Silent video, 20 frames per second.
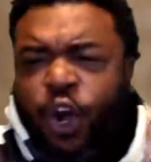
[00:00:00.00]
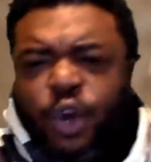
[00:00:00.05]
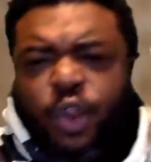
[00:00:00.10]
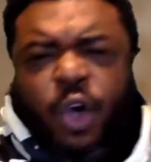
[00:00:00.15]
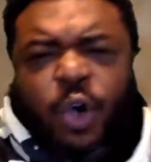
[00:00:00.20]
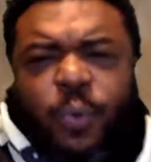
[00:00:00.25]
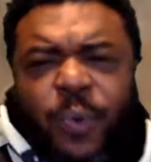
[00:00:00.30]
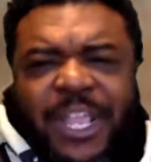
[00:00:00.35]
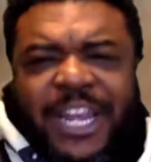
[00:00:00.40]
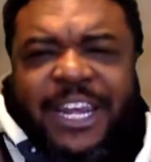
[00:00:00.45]

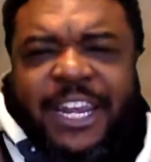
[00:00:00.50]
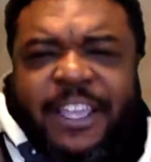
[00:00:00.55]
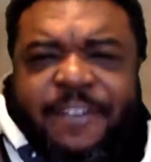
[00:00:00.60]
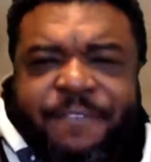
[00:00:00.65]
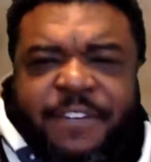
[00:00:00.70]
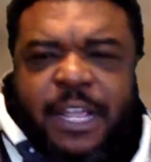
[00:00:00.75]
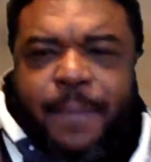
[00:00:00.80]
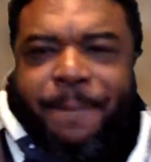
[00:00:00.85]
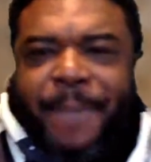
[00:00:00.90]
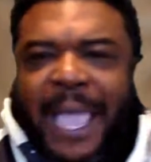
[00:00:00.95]
Lord, we
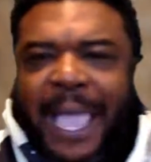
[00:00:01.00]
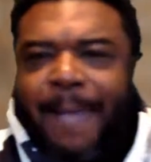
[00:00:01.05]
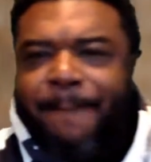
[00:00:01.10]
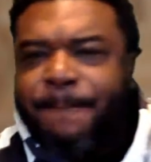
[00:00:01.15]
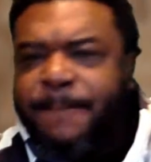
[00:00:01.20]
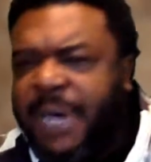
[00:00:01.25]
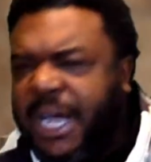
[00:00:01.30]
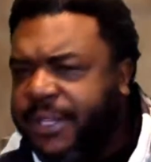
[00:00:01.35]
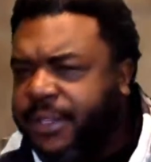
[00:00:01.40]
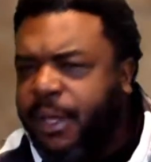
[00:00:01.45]
lift up our
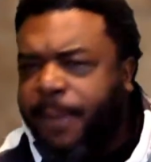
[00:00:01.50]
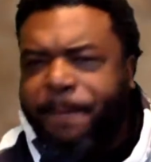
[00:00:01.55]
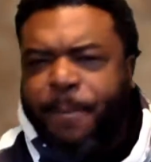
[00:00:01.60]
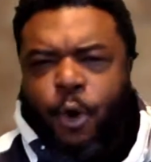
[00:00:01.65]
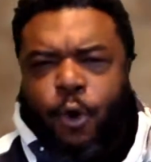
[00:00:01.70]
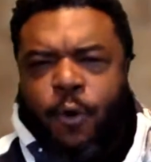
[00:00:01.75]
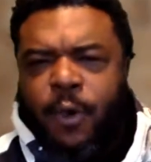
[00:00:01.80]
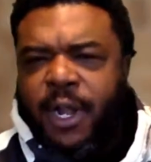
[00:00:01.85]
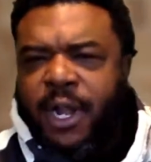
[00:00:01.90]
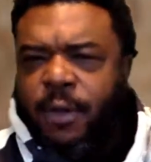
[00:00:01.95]

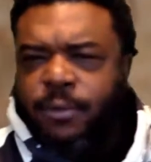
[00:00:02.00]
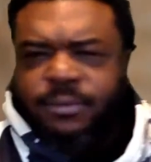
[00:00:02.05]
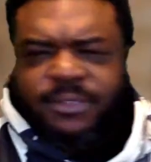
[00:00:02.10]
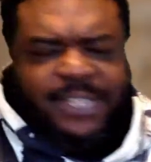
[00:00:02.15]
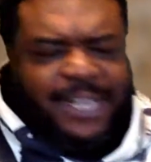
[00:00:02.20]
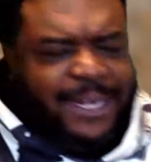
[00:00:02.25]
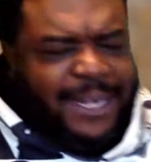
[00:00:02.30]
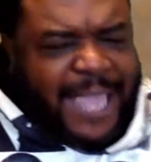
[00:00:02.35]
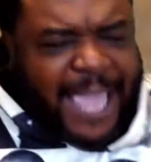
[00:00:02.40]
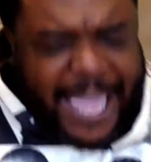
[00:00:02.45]
motherboard on
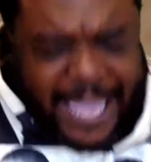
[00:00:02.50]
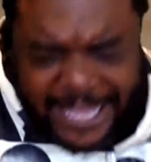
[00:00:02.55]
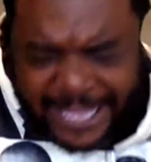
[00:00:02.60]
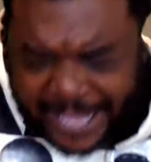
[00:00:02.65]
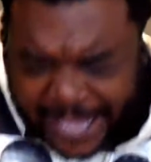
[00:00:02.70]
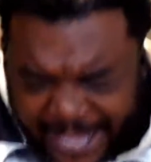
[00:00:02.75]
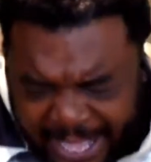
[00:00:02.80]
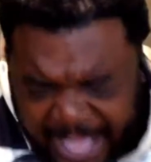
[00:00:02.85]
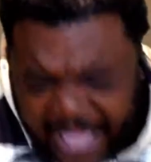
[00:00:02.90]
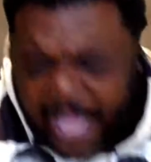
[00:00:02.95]
today,